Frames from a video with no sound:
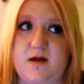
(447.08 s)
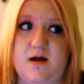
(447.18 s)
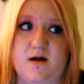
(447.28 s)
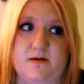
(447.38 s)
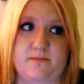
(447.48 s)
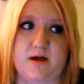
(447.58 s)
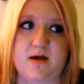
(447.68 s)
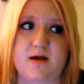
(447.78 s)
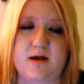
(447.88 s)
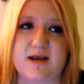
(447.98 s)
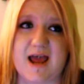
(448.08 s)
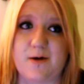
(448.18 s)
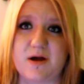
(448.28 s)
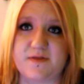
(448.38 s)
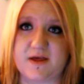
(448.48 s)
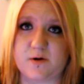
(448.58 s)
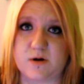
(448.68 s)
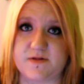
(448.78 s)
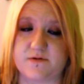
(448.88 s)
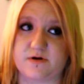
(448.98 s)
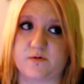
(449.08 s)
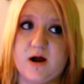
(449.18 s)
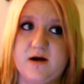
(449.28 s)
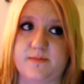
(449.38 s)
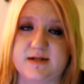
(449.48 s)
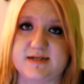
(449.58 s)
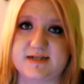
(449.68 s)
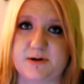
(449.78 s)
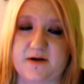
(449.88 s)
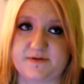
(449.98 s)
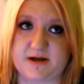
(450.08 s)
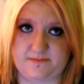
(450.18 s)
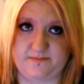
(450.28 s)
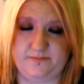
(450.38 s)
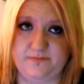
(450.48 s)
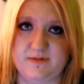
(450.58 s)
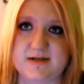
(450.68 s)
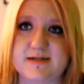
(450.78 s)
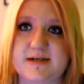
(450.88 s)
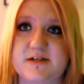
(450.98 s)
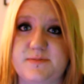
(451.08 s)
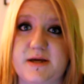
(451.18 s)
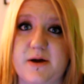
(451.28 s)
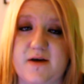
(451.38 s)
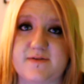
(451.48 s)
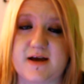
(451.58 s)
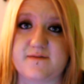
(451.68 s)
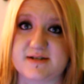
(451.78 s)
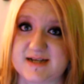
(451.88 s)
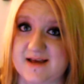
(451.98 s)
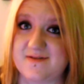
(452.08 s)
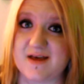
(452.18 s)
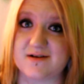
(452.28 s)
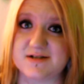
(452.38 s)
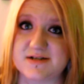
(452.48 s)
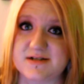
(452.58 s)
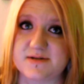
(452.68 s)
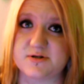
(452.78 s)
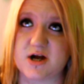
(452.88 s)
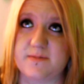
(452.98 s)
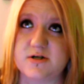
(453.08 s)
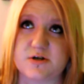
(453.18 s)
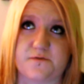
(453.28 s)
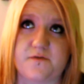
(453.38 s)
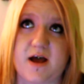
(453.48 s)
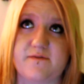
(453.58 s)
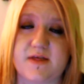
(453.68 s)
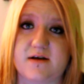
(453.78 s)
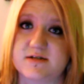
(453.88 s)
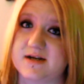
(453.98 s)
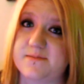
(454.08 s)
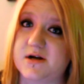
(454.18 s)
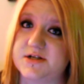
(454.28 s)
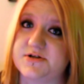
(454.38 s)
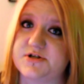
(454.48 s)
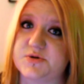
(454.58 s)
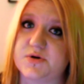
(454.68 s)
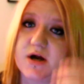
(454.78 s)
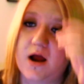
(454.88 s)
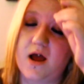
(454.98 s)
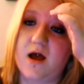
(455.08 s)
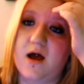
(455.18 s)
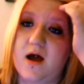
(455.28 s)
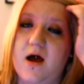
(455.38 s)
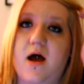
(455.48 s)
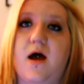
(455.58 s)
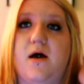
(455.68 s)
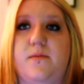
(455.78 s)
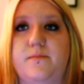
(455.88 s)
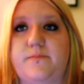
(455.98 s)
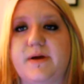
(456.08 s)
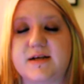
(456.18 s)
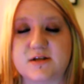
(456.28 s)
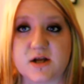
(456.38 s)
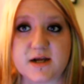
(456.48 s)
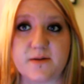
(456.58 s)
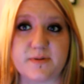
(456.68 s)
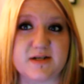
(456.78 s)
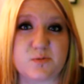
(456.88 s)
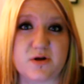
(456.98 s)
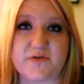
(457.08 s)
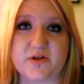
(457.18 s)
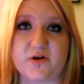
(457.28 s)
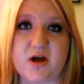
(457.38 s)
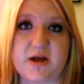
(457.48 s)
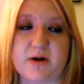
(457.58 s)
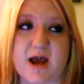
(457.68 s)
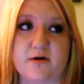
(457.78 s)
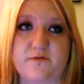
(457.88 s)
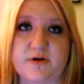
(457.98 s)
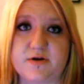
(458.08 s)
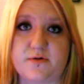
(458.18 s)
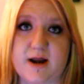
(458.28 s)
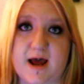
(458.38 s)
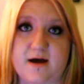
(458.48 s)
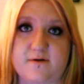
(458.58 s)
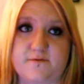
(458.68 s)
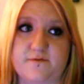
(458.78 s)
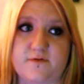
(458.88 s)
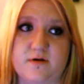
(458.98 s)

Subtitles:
Now I think one of the requirements is you have to have 10,000 subscribers or 5,000. I'm not too sure. Because a lot of companies won't even look at you now if you don't have